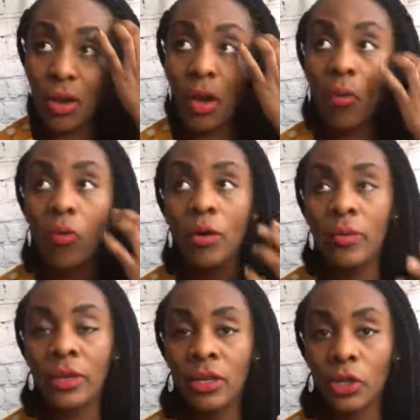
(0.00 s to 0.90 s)
a
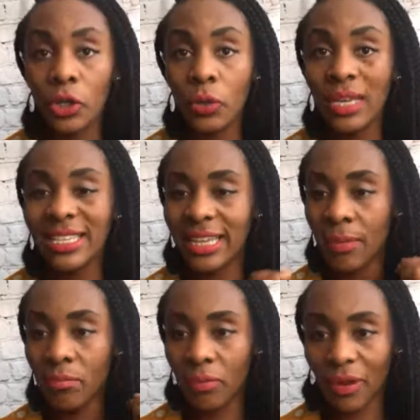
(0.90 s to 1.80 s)
woman who is
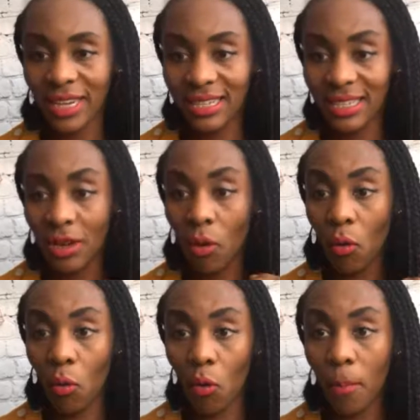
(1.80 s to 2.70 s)
embracing
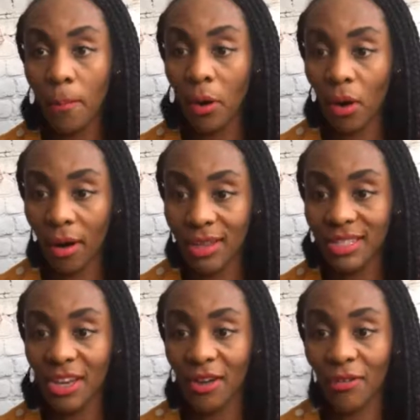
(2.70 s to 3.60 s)
all
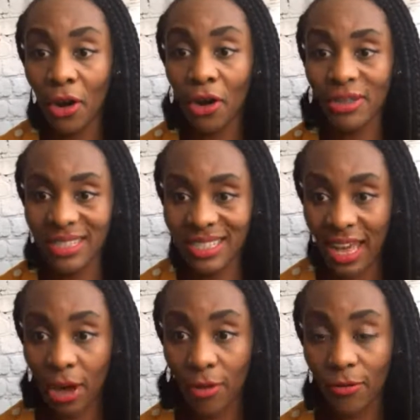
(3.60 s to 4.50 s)
parts of
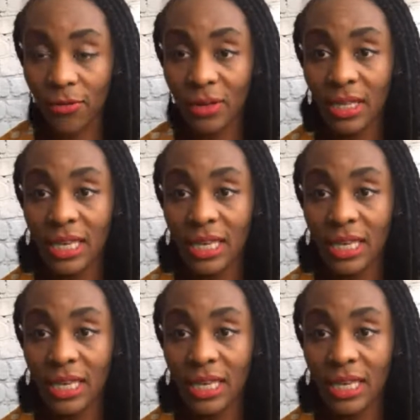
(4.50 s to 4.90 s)
herself.